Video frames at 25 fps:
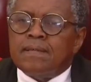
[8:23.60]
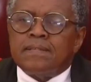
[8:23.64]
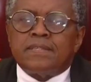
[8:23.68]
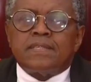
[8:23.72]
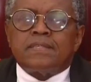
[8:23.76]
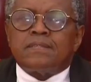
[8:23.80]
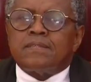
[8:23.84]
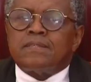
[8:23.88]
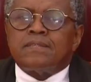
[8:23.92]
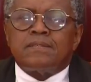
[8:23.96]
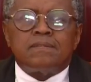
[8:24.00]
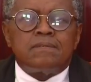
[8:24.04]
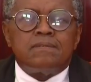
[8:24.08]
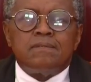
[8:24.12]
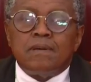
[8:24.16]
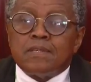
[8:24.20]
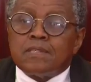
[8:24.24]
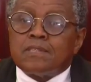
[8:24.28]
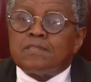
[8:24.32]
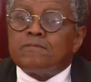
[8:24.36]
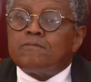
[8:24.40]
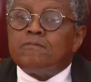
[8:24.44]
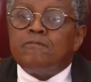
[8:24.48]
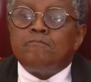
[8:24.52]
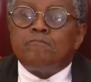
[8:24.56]
it's
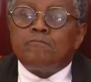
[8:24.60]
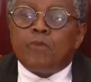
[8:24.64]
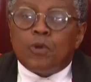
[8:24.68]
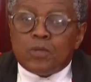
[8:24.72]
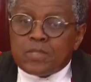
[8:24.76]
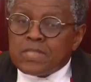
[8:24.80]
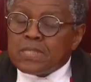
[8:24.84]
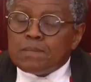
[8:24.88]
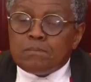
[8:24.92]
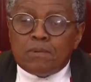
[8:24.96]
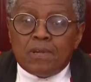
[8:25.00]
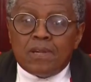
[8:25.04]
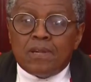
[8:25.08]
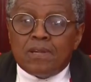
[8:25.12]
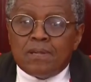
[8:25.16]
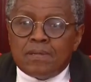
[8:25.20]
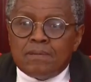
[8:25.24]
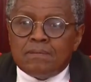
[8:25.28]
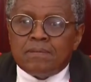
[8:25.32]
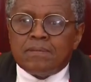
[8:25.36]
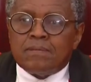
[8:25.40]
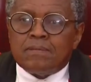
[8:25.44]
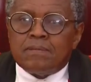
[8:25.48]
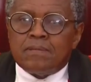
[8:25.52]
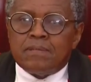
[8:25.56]
not possible
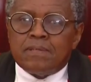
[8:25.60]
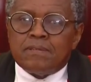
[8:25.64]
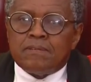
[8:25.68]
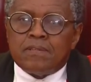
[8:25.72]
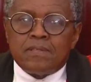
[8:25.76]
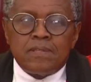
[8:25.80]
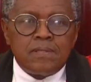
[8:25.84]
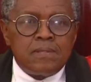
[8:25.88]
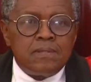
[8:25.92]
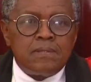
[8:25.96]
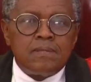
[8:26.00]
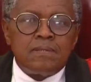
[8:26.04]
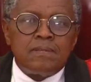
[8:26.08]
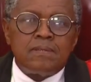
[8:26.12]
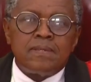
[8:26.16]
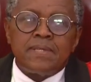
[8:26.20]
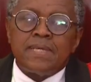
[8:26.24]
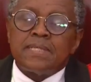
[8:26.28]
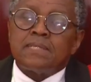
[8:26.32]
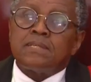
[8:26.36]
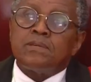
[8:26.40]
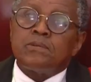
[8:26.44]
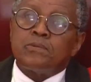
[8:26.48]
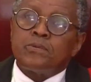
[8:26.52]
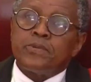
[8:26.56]

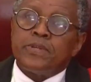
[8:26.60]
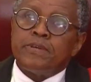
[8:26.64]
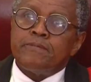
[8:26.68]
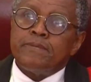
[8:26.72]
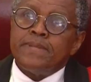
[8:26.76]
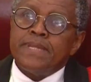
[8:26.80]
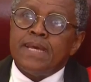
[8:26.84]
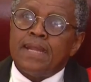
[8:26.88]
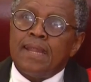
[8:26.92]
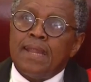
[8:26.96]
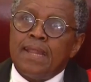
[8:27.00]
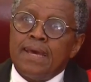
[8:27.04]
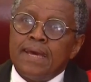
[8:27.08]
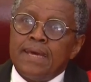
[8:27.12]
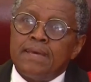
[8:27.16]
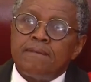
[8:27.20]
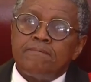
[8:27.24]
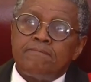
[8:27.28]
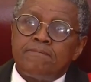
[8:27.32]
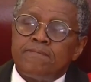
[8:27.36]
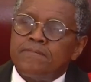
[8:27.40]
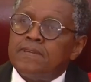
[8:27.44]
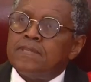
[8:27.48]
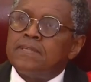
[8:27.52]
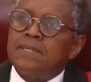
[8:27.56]
that he would have been
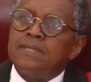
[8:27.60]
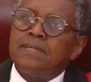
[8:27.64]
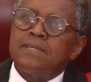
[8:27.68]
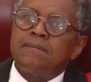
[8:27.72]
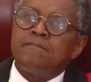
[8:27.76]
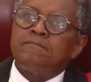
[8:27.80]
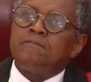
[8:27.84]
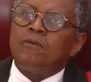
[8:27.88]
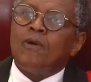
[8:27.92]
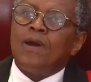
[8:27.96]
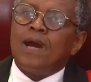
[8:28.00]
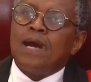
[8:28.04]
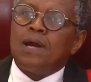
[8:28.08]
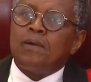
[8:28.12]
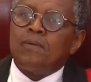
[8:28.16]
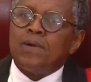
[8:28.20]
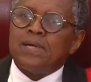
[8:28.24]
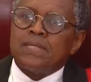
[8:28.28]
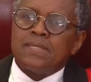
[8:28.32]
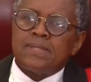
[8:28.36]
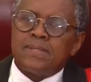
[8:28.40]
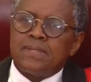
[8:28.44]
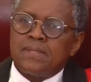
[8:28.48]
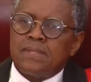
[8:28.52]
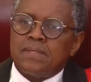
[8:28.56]
alive for
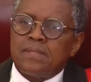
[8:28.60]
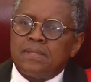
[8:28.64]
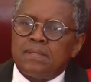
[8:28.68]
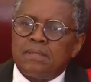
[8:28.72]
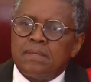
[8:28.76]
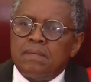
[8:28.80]
hours.